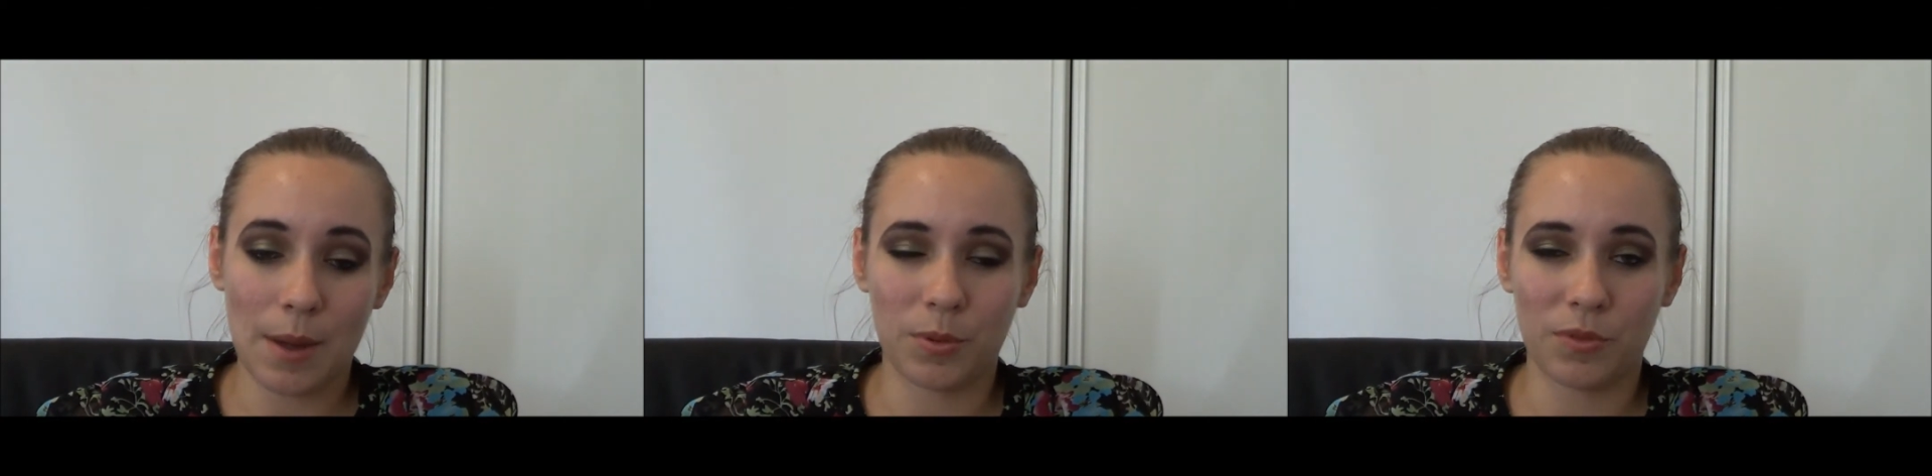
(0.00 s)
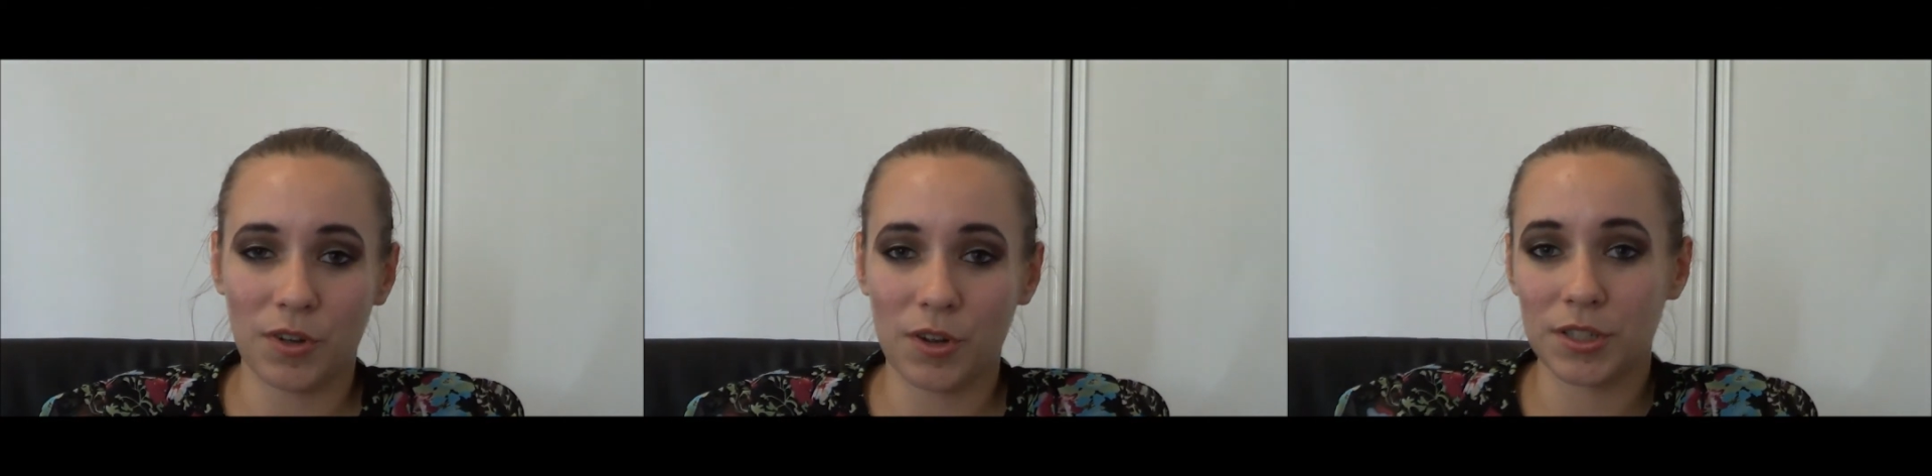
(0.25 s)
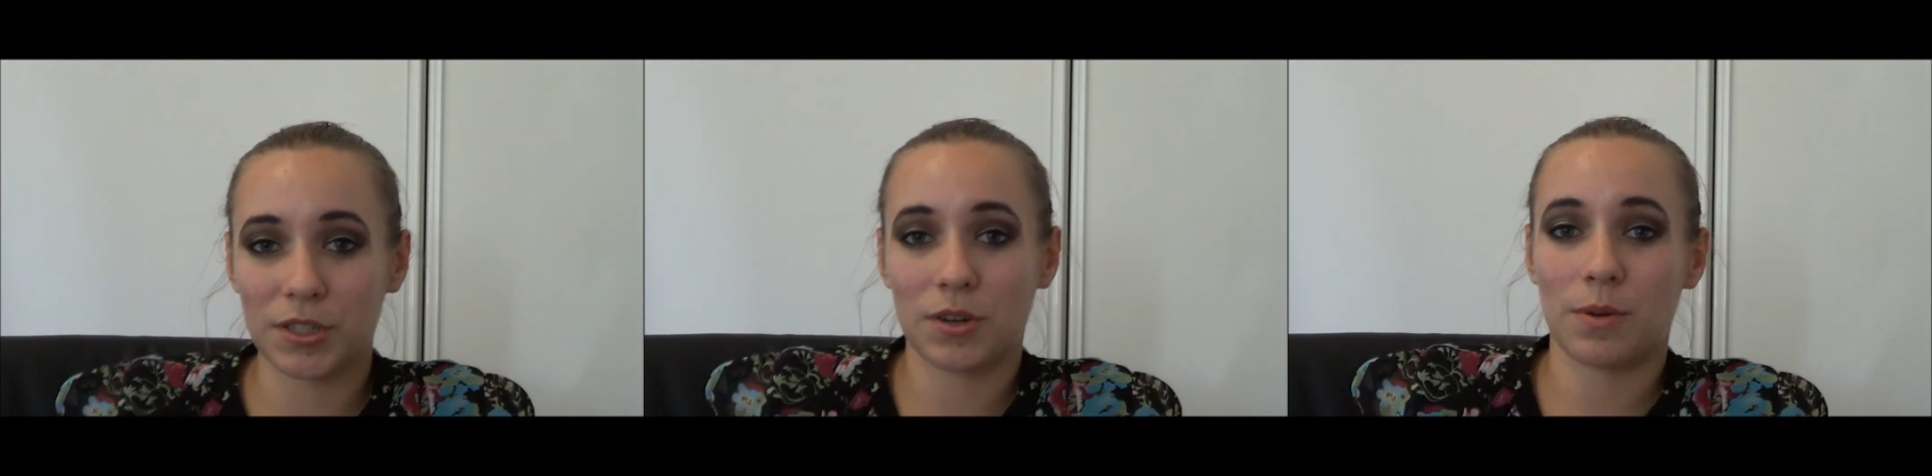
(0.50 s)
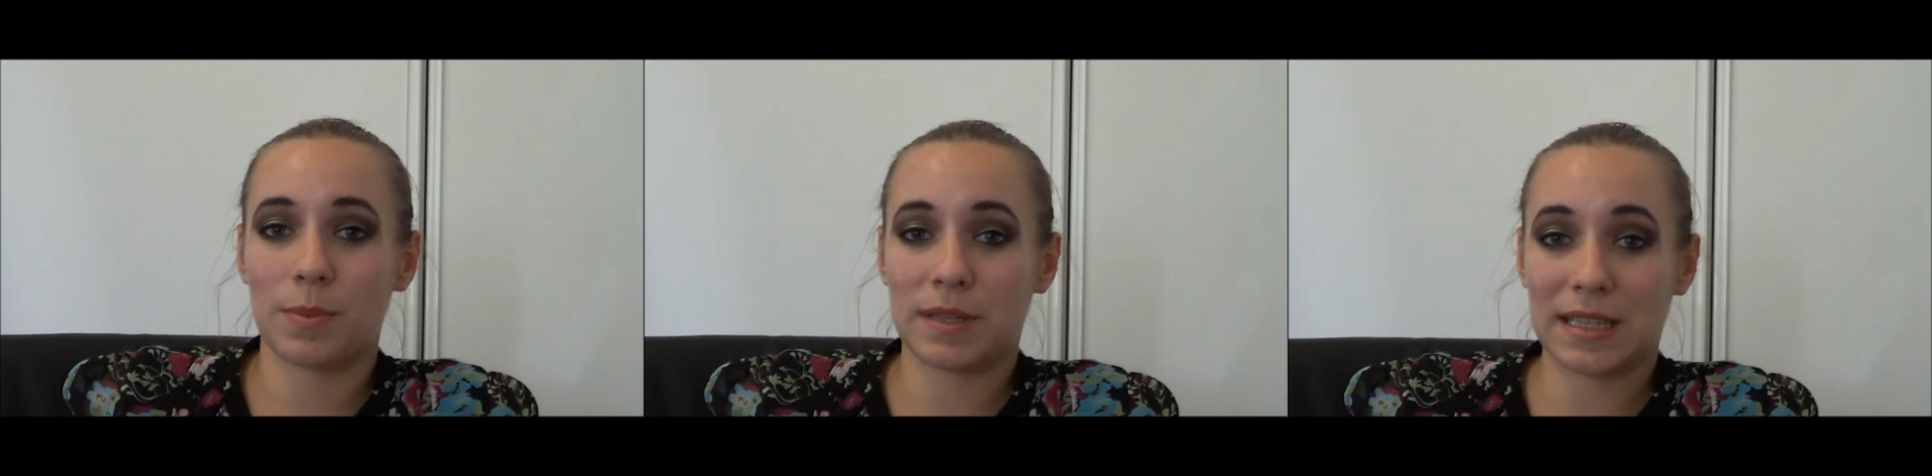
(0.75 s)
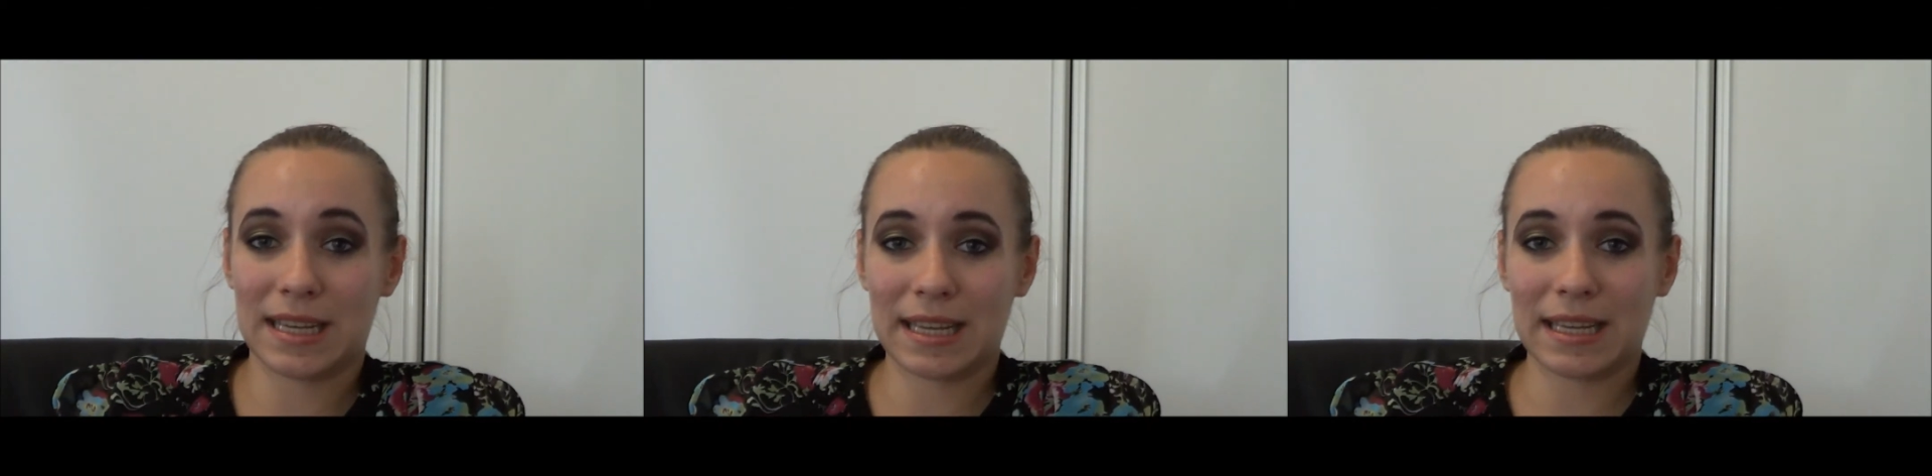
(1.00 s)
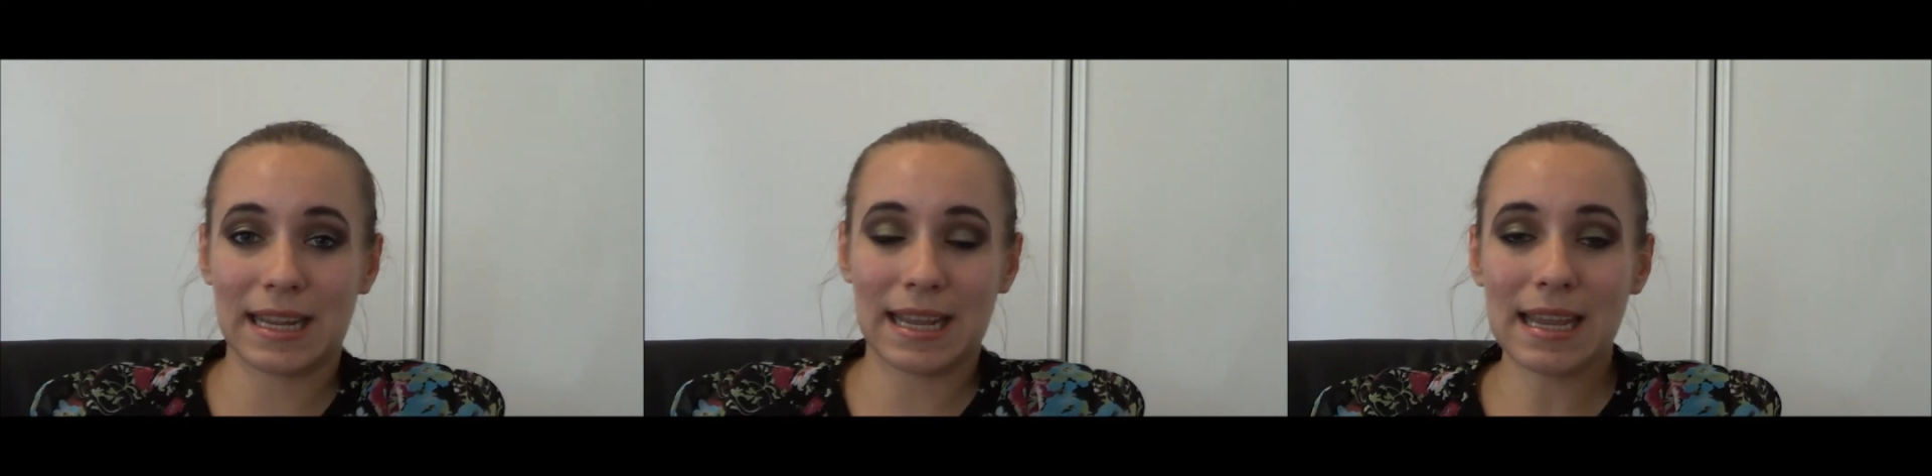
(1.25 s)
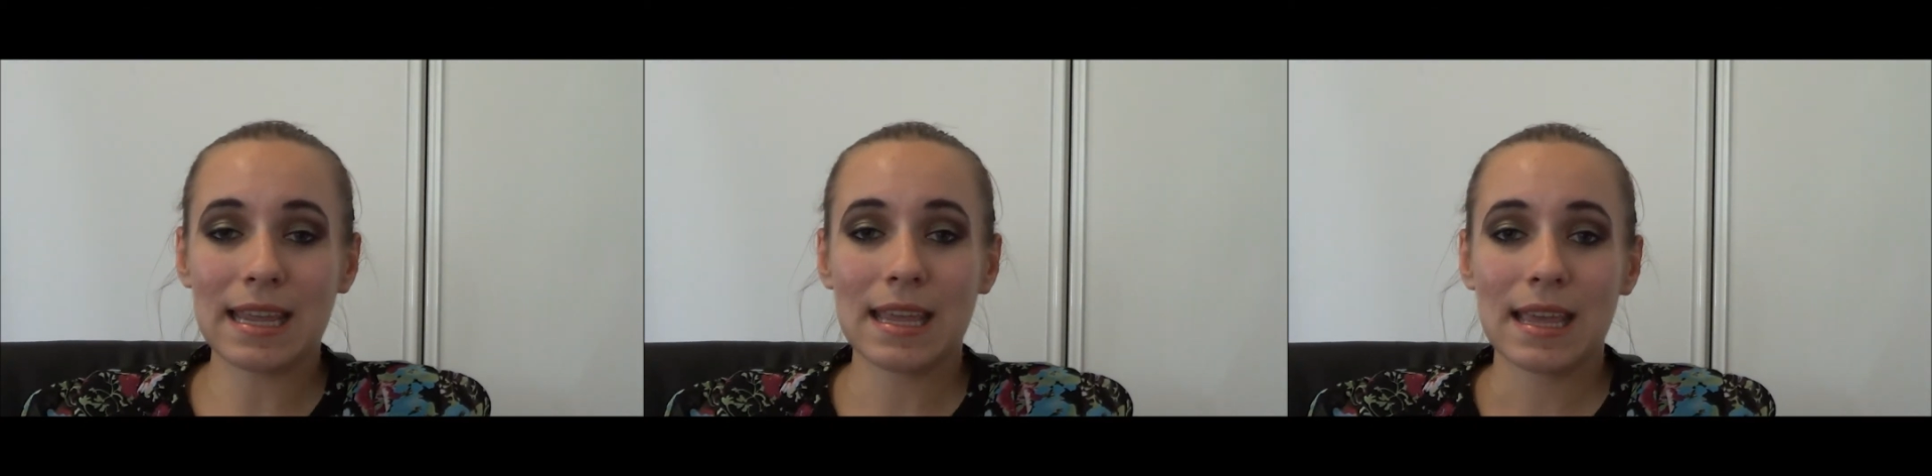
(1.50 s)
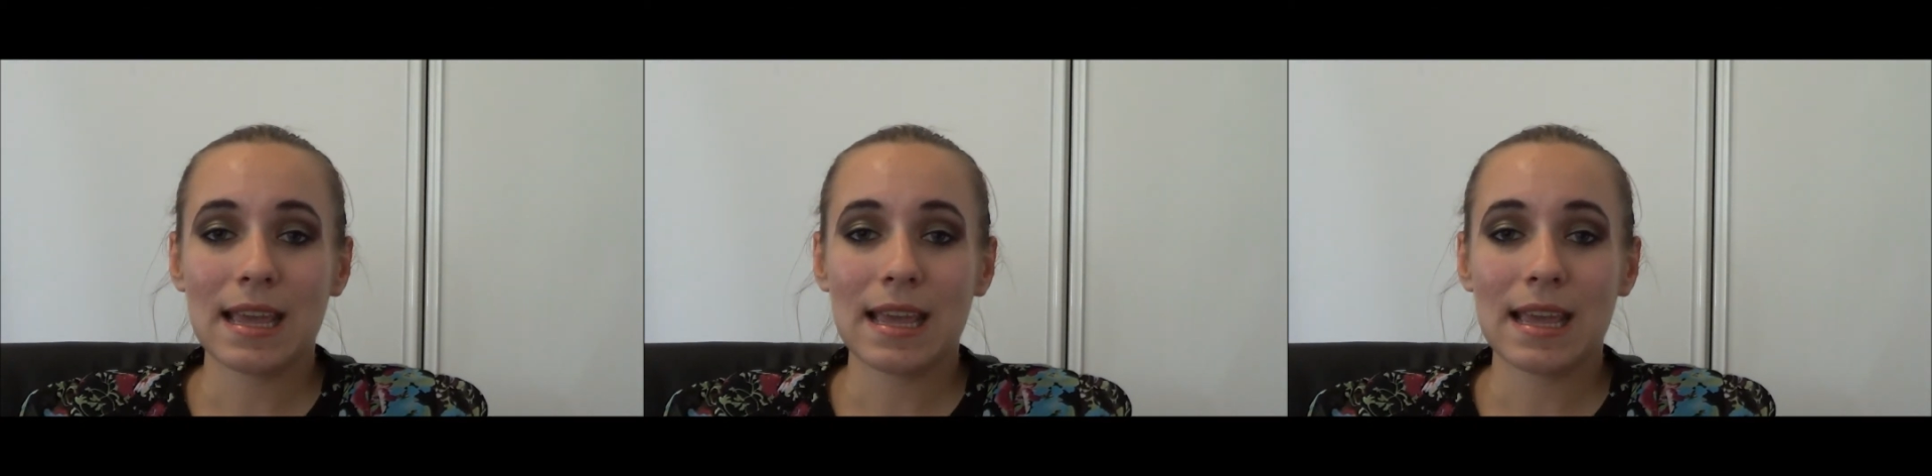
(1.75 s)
Provocateur particularly,